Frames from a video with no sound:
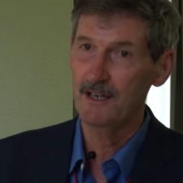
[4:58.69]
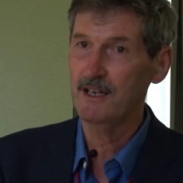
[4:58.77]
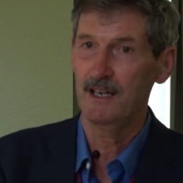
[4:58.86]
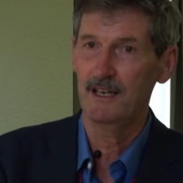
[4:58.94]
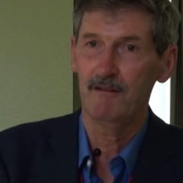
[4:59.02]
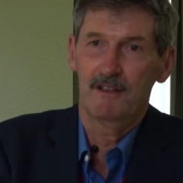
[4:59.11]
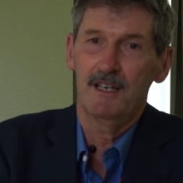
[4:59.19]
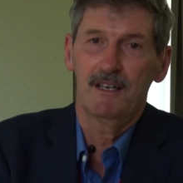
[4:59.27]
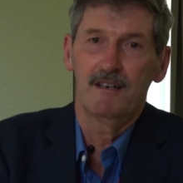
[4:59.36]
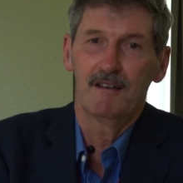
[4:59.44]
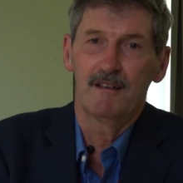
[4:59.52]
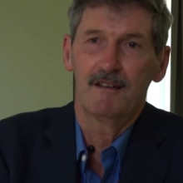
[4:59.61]
It, it
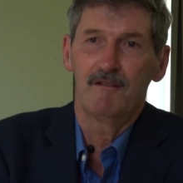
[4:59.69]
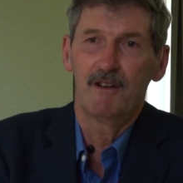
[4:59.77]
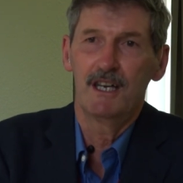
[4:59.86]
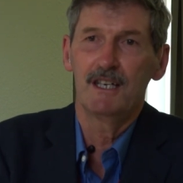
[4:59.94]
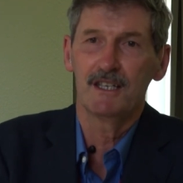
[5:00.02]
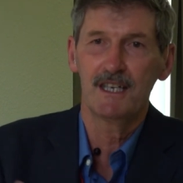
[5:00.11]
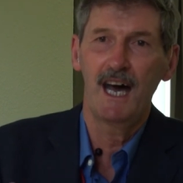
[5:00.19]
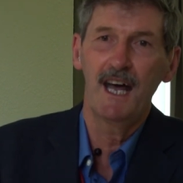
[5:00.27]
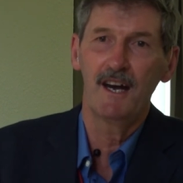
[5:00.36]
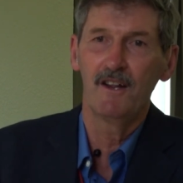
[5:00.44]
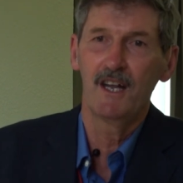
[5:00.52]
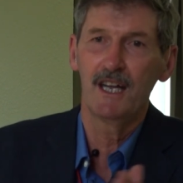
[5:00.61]
didn't, we didn't
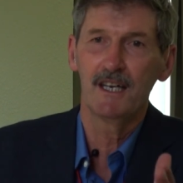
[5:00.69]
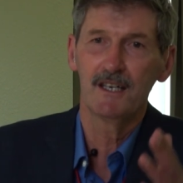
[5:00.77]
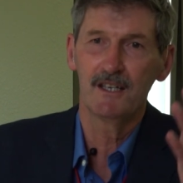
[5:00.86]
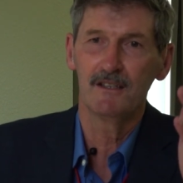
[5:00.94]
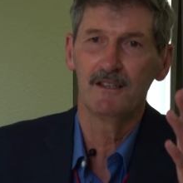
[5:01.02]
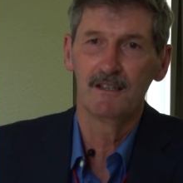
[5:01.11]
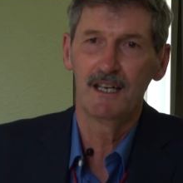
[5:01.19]
start on that until the